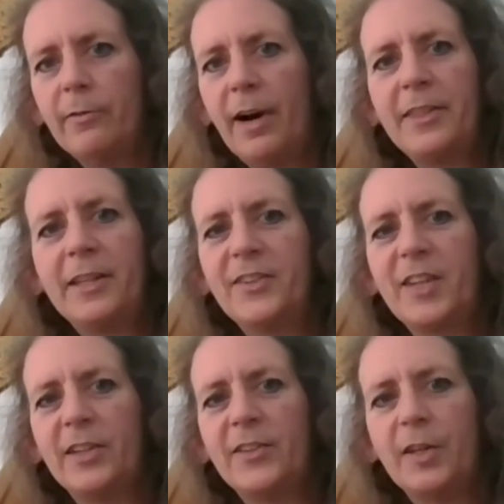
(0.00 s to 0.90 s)
I think it's
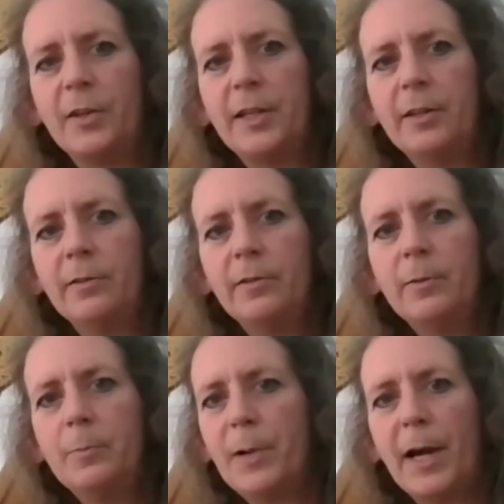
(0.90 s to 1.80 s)
kind of silly,
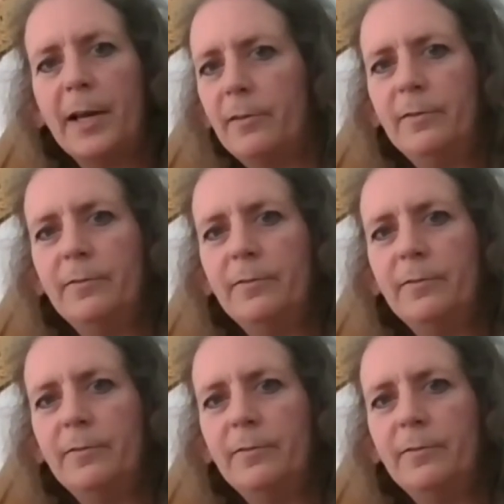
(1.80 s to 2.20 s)
but